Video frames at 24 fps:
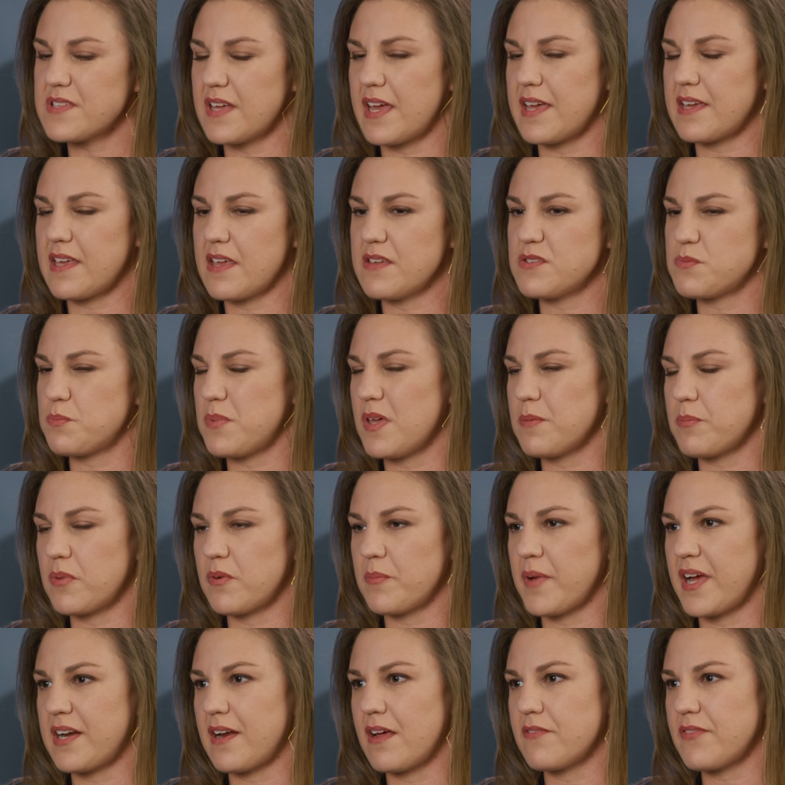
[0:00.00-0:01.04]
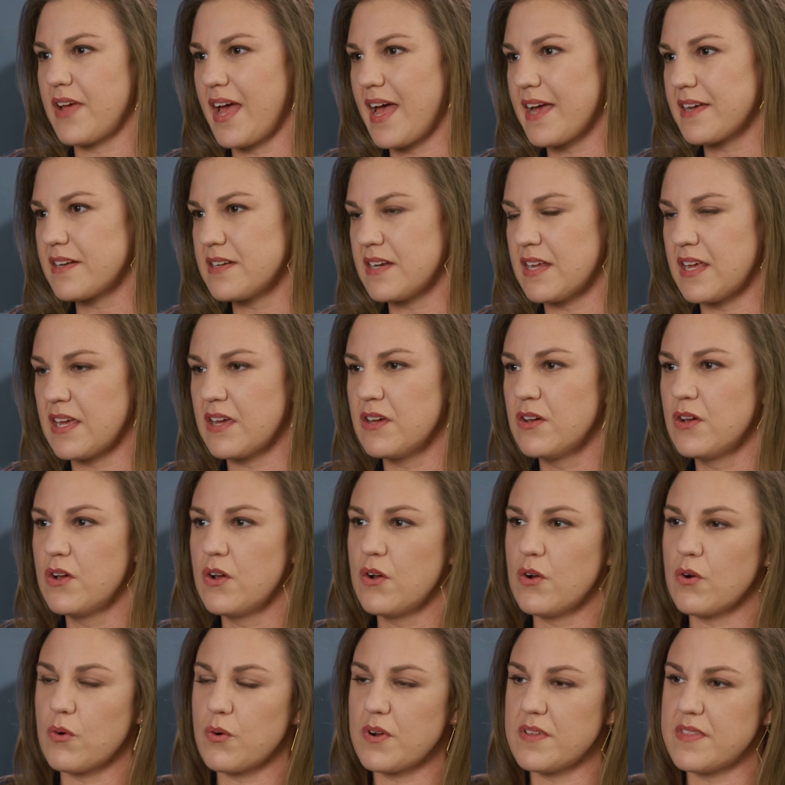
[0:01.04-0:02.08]
like is people might have acne,
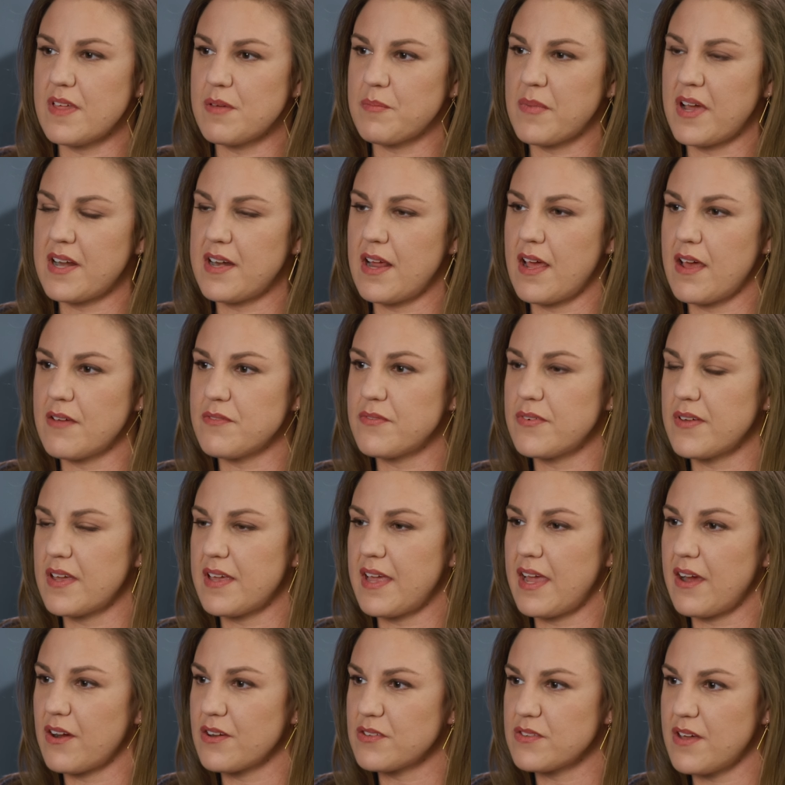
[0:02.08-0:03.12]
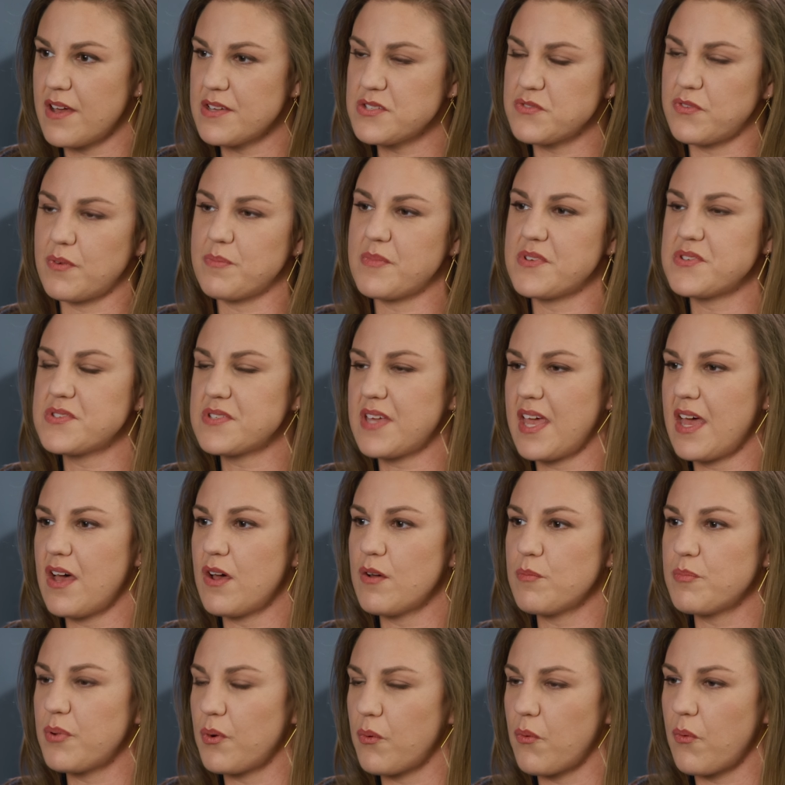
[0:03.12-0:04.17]
or they might have hair loss from the
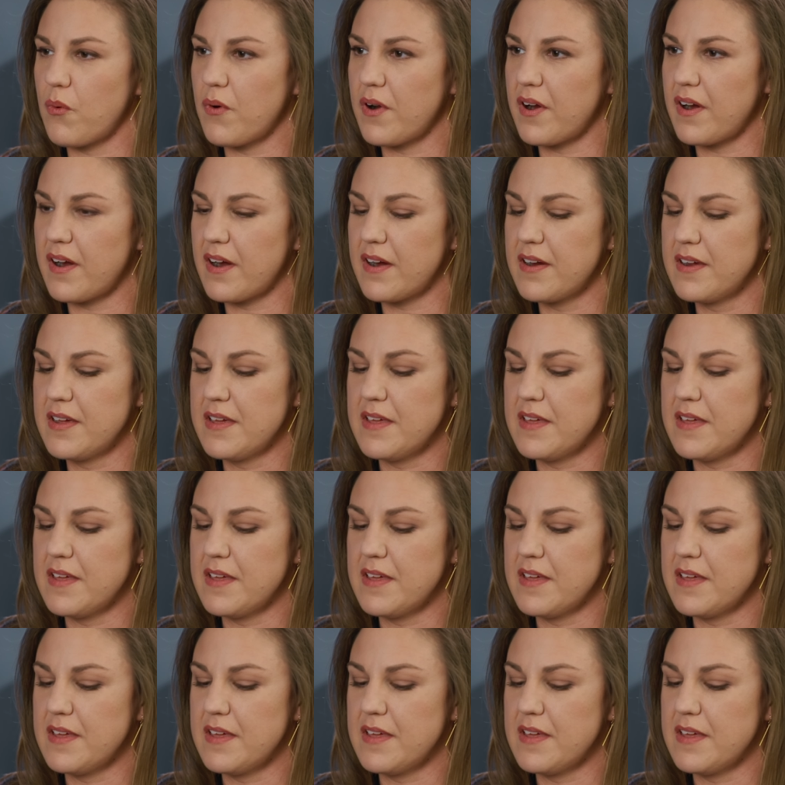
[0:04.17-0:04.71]
scalp, or